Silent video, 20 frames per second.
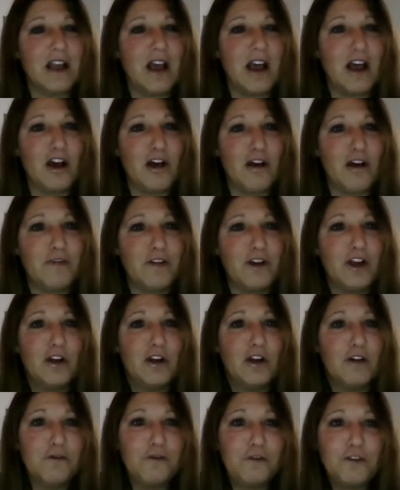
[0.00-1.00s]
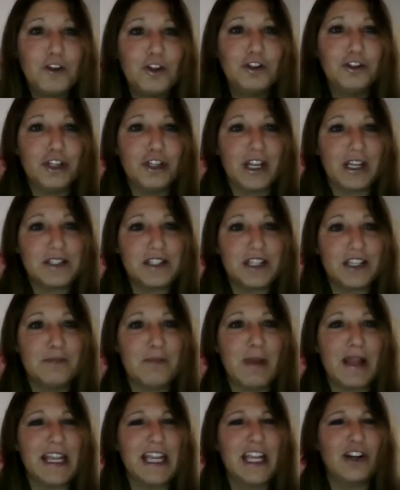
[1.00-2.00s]
of fullness in
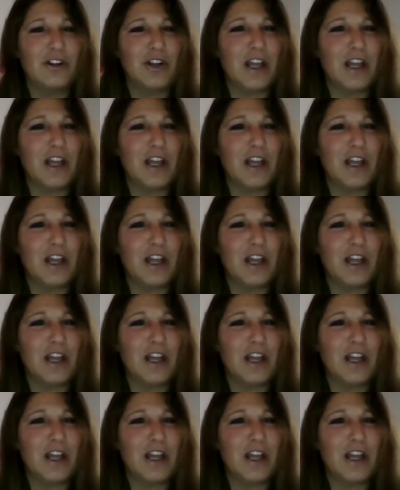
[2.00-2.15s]
my ear,